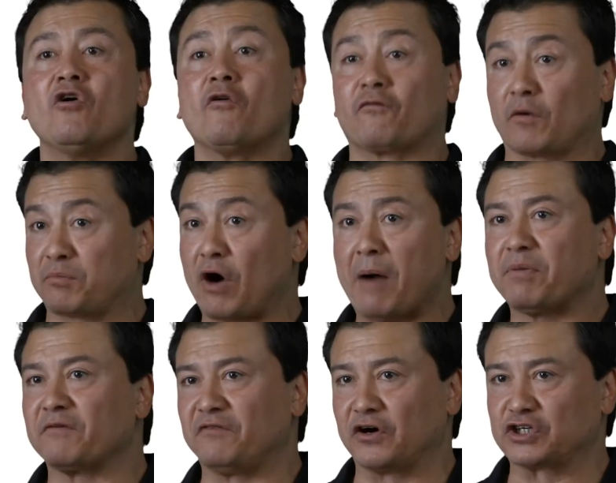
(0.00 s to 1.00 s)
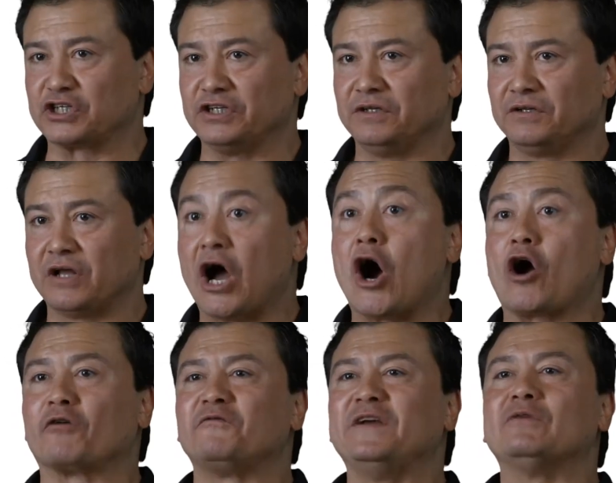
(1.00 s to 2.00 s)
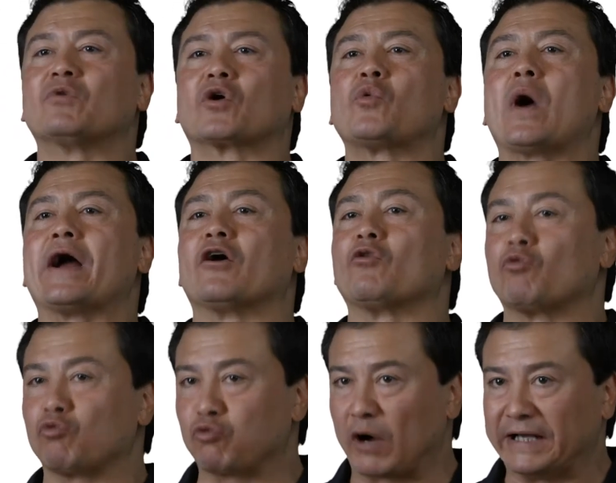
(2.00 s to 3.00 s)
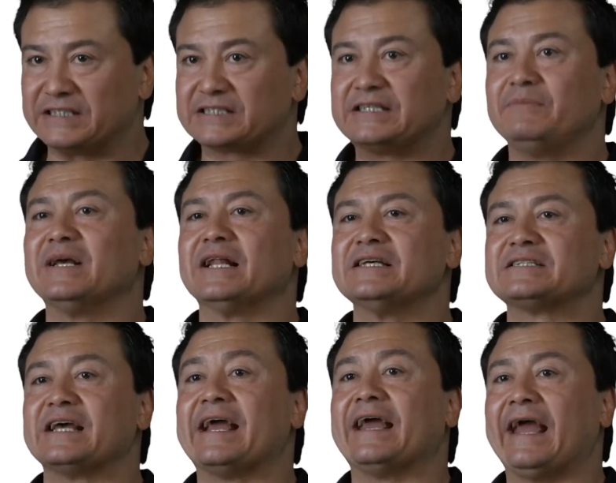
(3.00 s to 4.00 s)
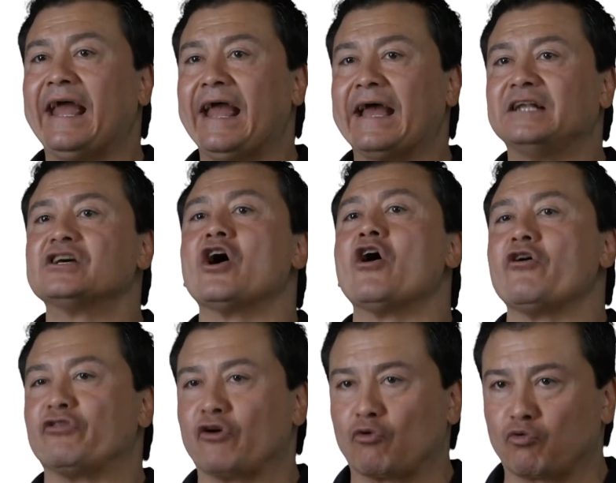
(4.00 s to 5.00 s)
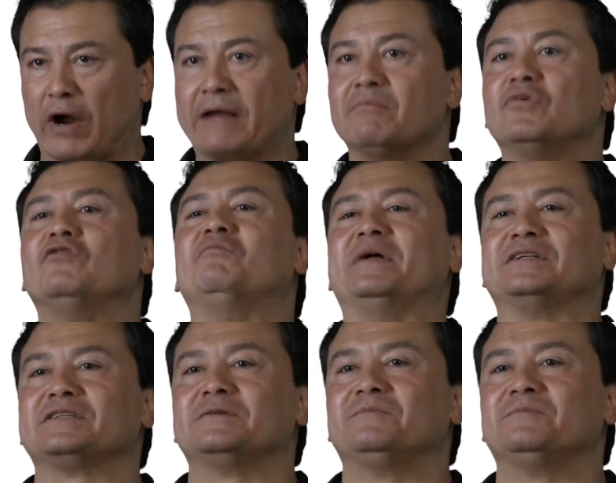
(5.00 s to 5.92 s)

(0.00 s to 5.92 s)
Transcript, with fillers: For proper function, our feet require right stimulus and the right movement.